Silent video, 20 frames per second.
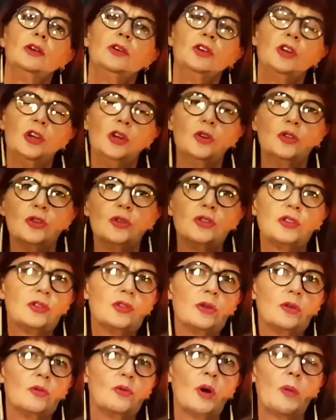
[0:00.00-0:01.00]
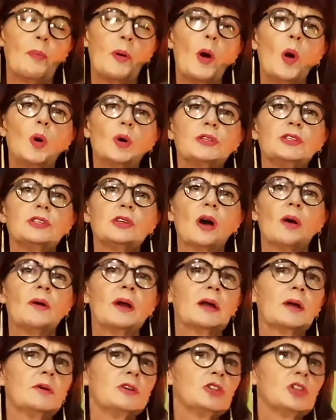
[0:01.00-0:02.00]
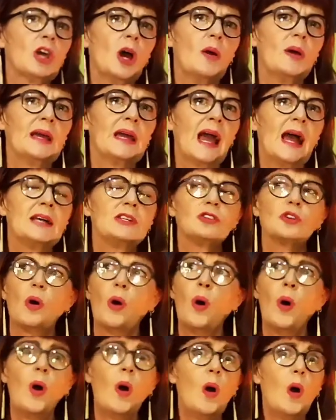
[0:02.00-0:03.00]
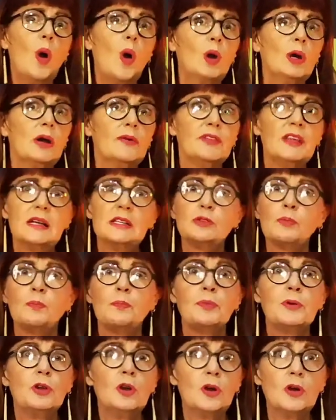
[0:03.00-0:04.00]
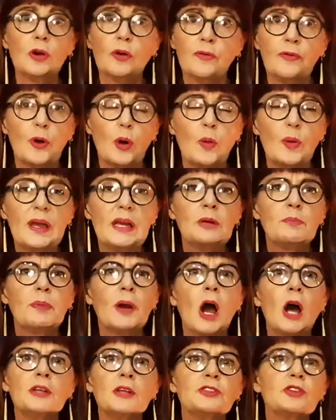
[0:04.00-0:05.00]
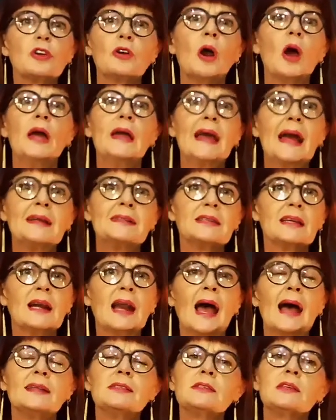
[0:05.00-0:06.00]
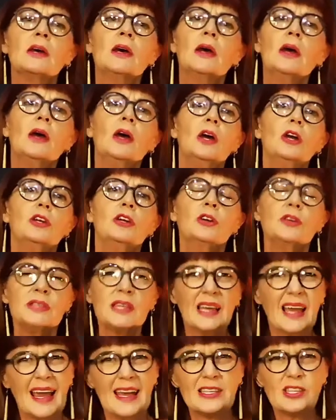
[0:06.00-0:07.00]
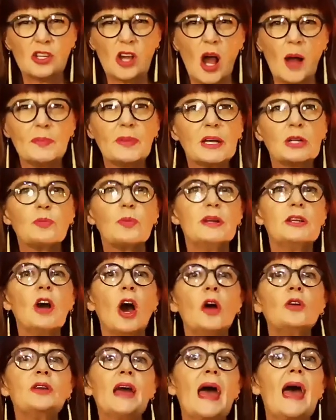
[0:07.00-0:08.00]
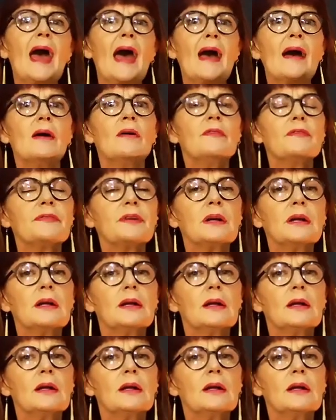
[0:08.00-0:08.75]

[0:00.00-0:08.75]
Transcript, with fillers: news reports uh, showing us all of these beautiful weed plants growing under lights using Eskom that we don't have